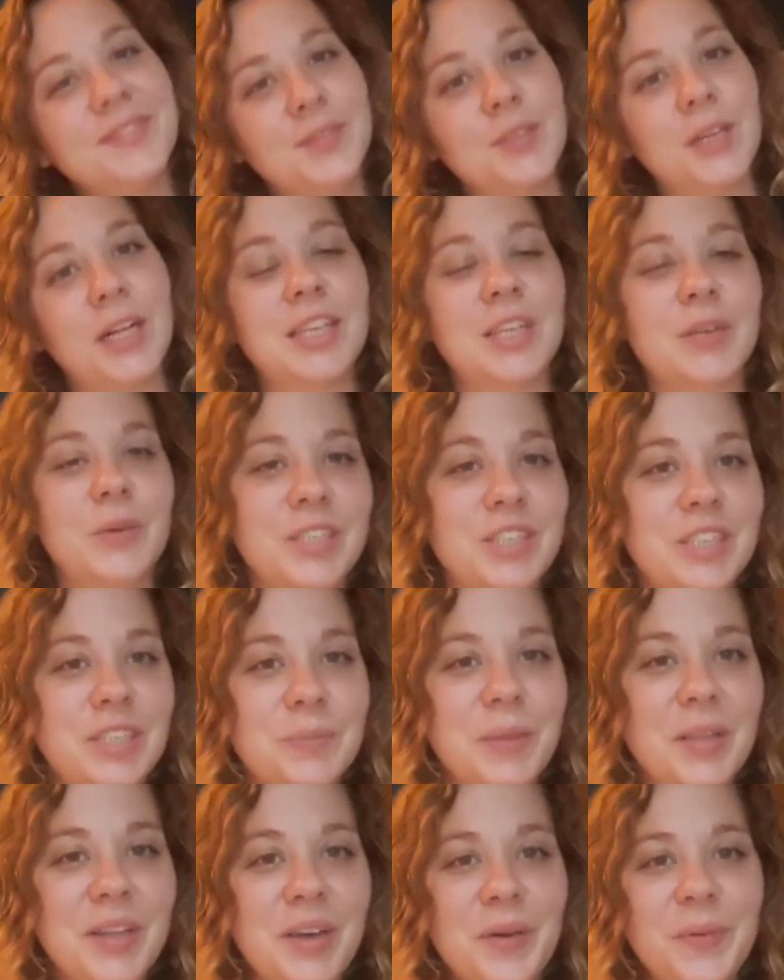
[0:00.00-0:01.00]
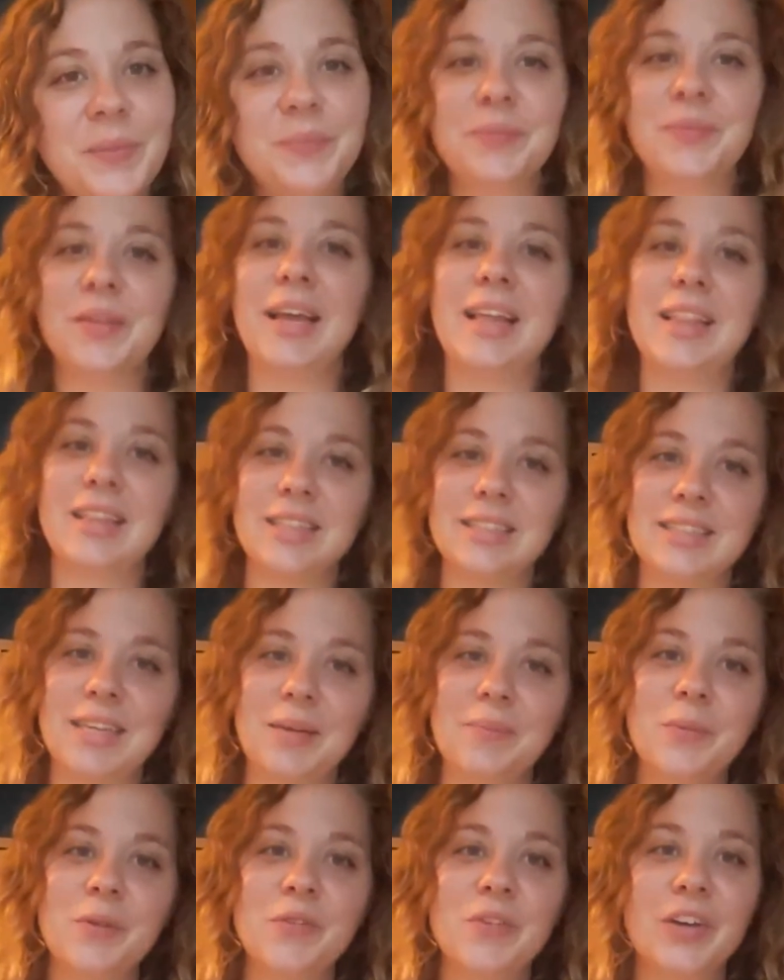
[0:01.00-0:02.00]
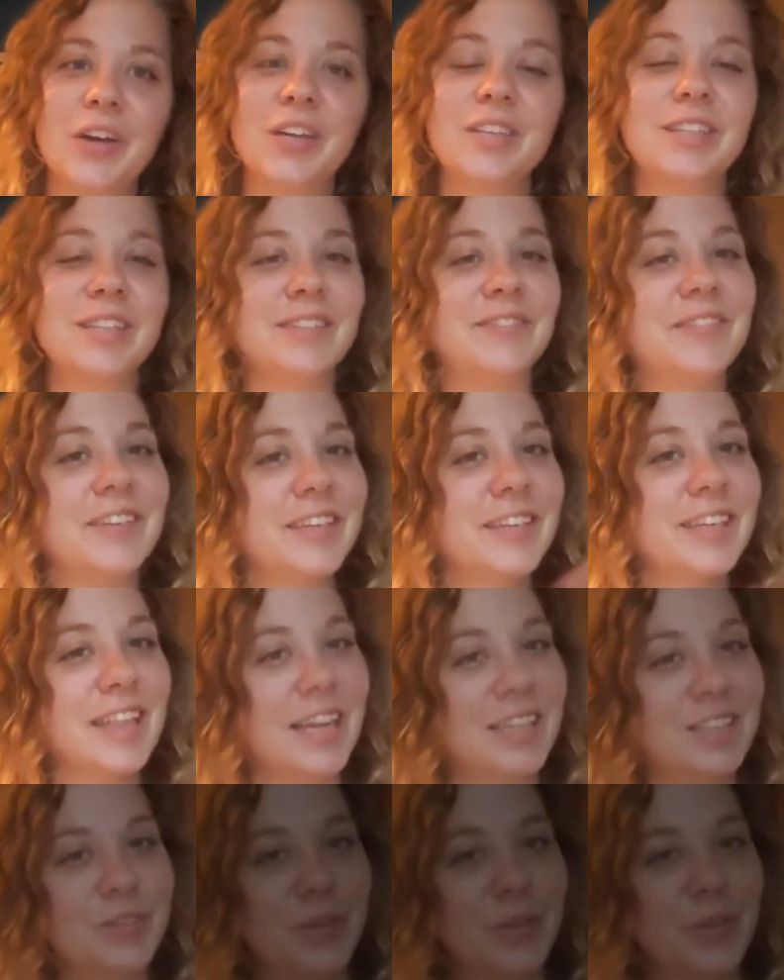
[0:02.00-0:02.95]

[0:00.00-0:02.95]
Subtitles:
Fill out the question below, and let's keep moving on to the very last